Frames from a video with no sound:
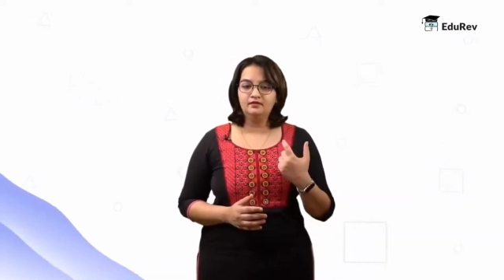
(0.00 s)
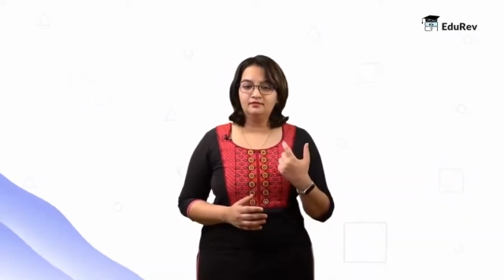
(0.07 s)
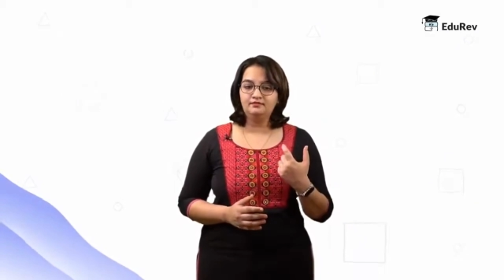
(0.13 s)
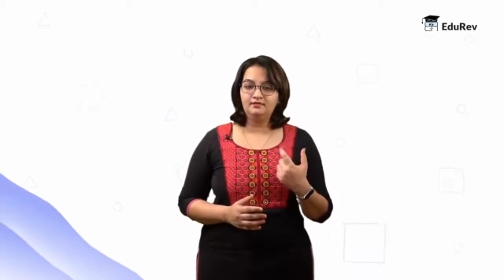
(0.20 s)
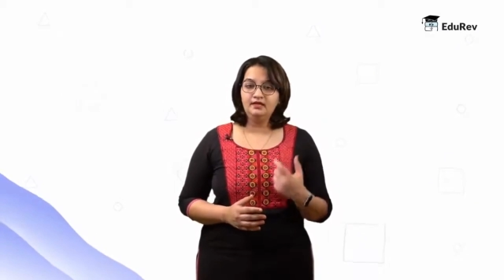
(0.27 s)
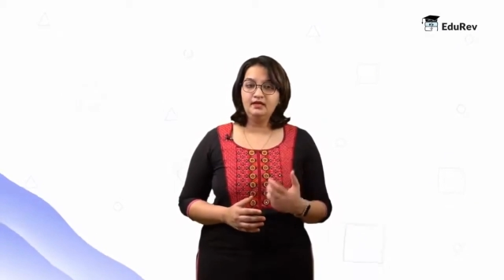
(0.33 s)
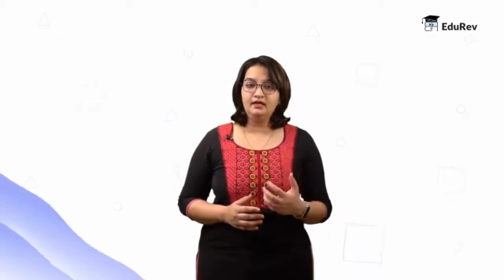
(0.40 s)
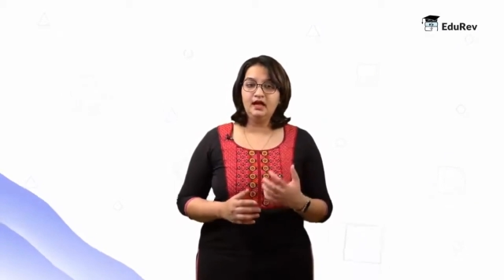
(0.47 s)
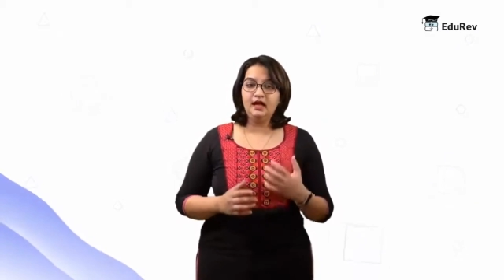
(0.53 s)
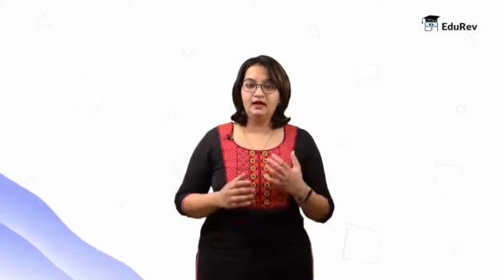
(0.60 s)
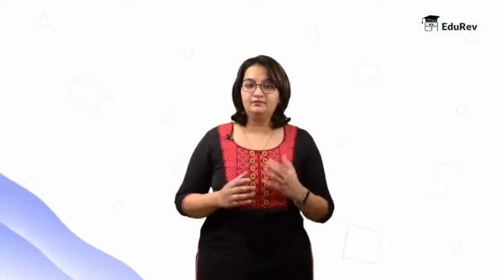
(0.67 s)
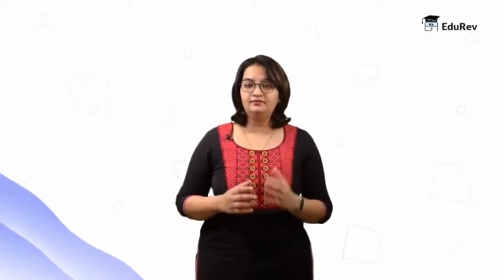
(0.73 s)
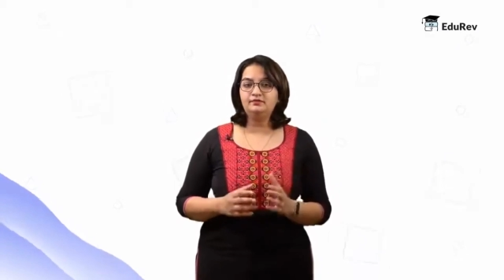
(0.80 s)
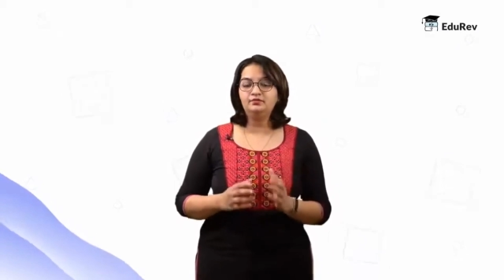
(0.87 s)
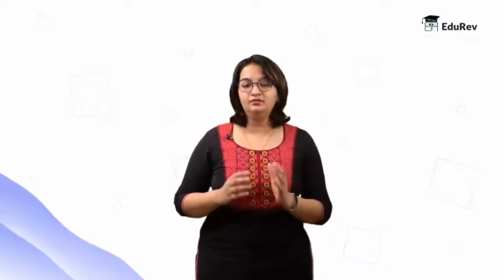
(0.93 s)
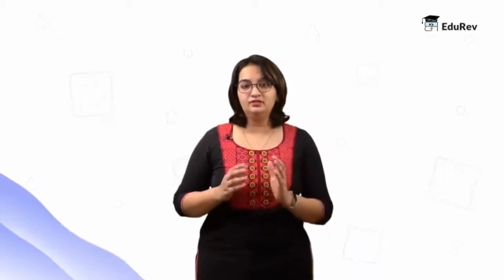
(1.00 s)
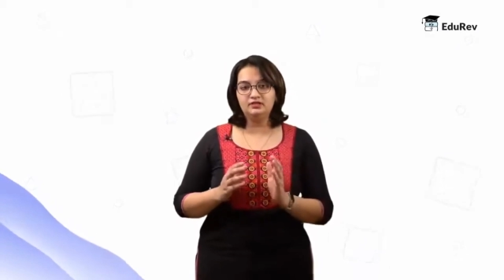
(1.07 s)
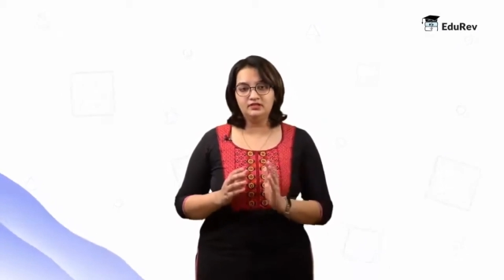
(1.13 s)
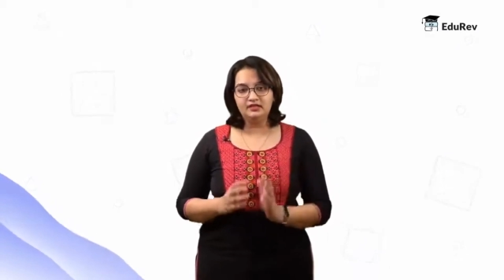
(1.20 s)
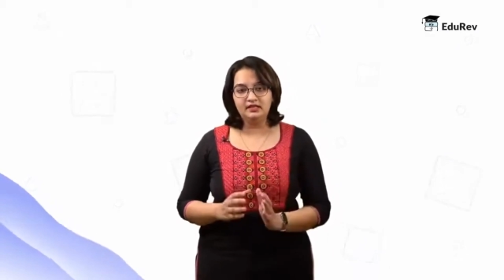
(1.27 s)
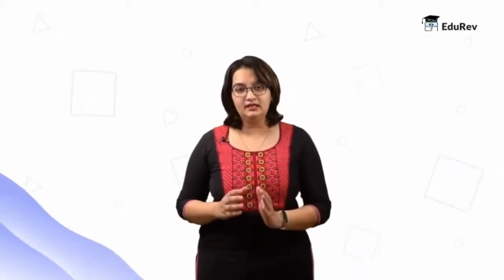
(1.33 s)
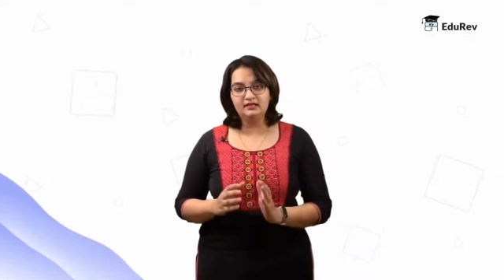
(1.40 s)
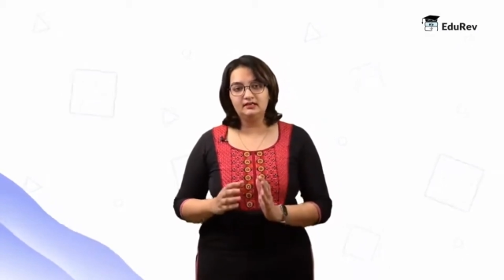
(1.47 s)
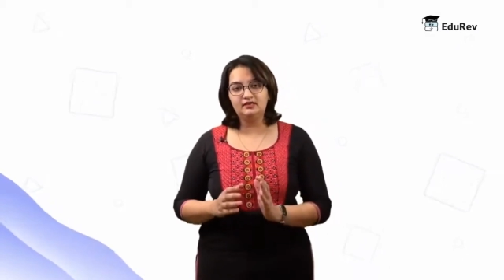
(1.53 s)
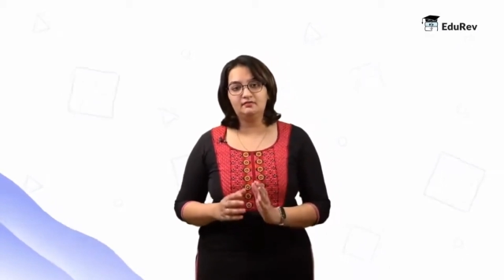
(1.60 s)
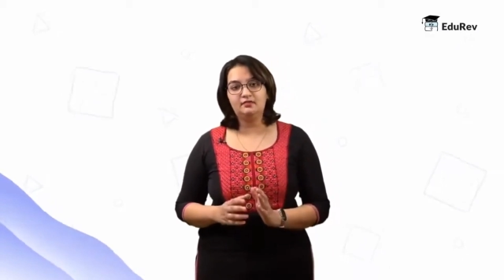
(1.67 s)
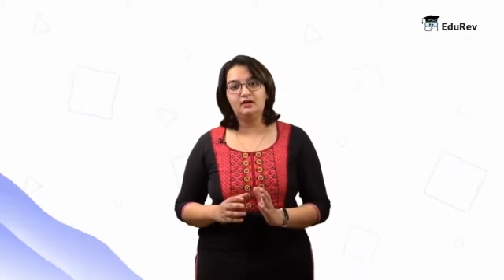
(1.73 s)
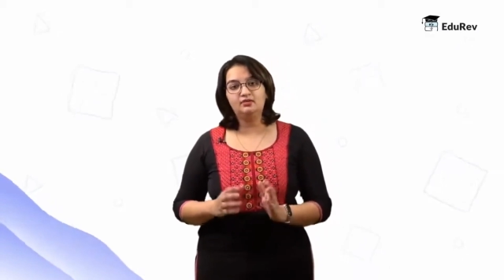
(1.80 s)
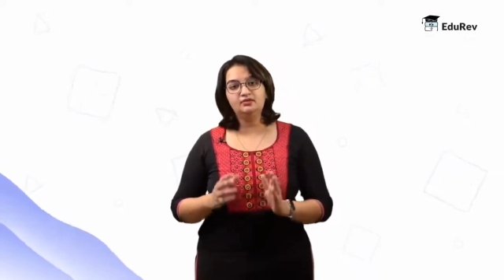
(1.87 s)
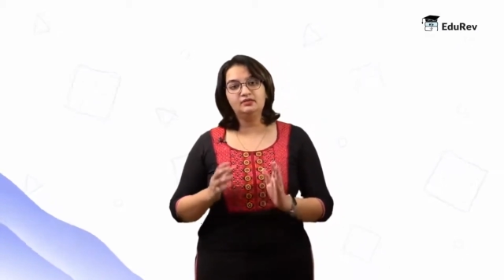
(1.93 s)
We have to check
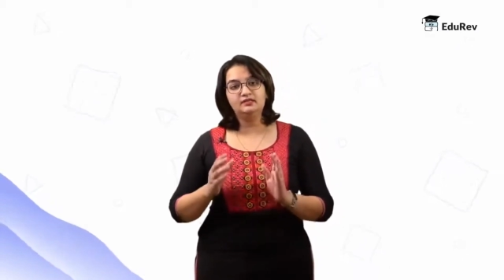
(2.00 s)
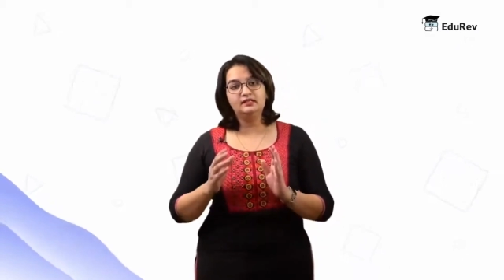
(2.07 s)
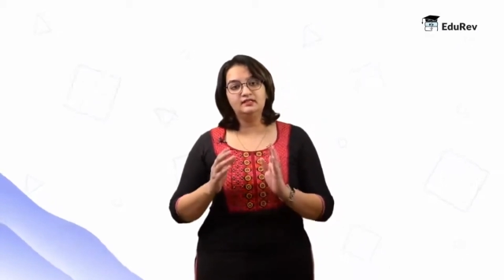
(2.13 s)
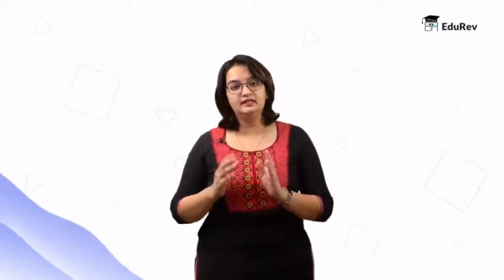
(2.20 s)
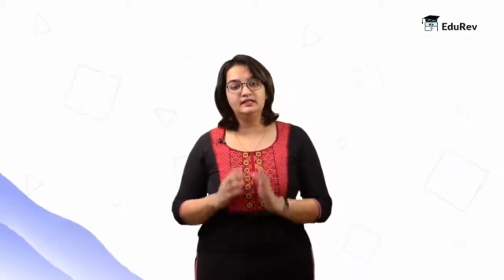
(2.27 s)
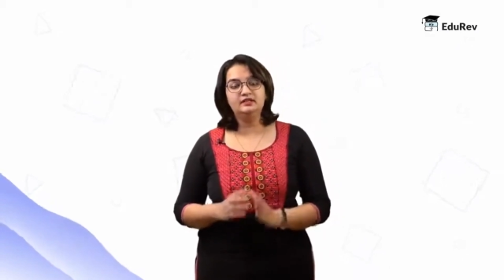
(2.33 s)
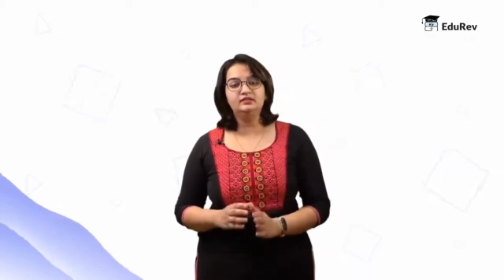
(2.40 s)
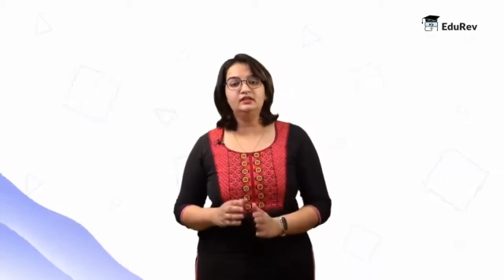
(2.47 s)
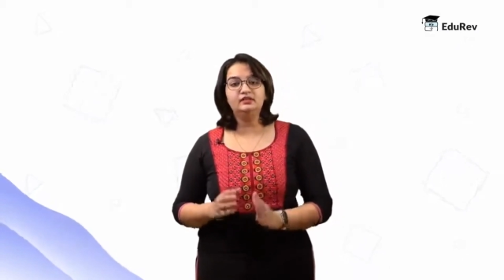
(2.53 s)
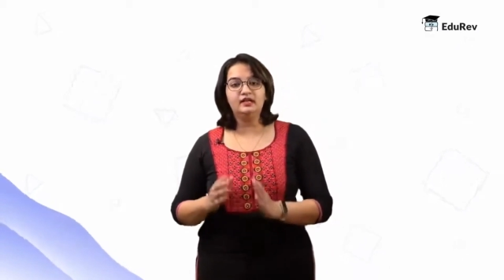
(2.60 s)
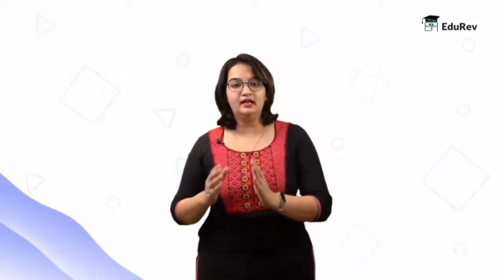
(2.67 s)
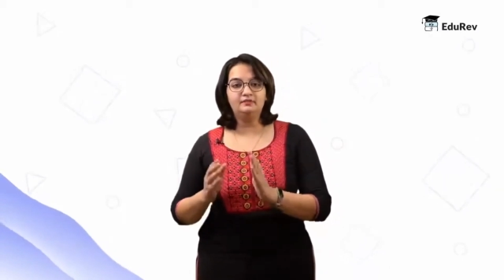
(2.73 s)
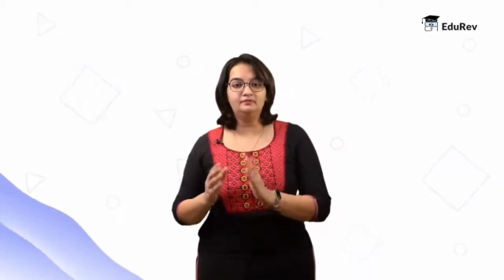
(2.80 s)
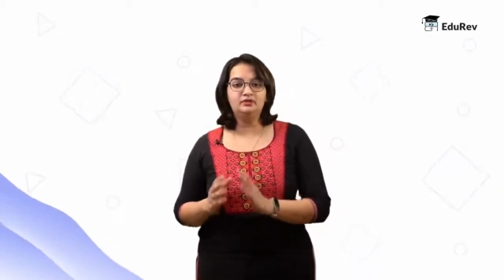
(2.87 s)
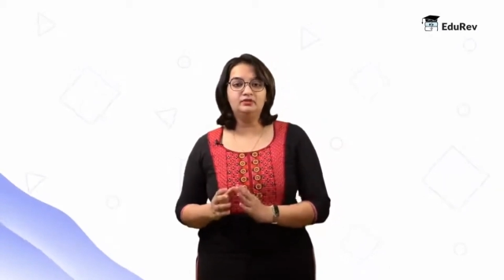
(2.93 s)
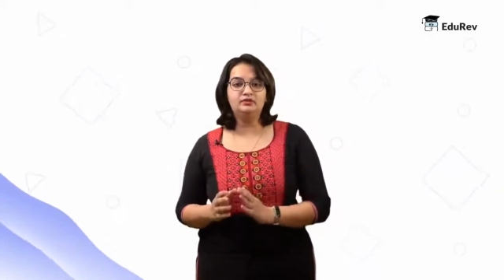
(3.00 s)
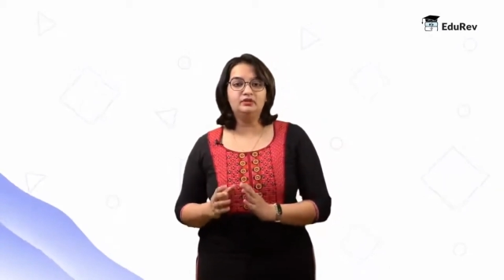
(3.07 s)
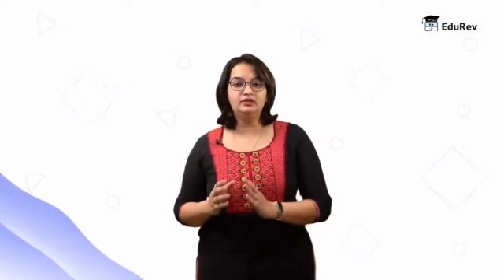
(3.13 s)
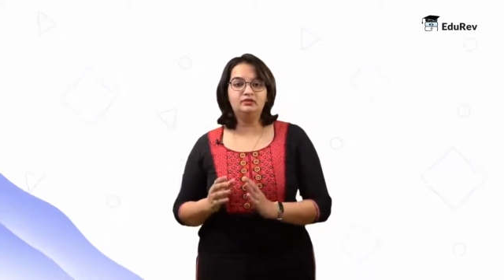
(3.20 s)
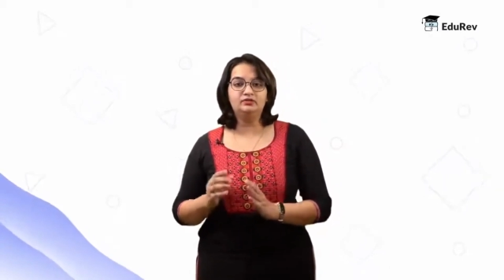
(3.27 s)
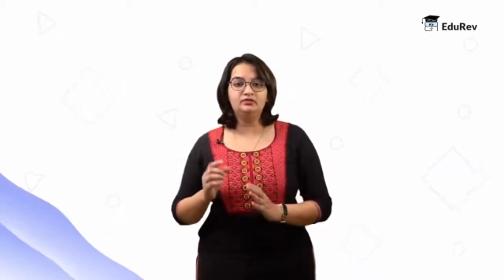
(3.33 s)
about the singular and plural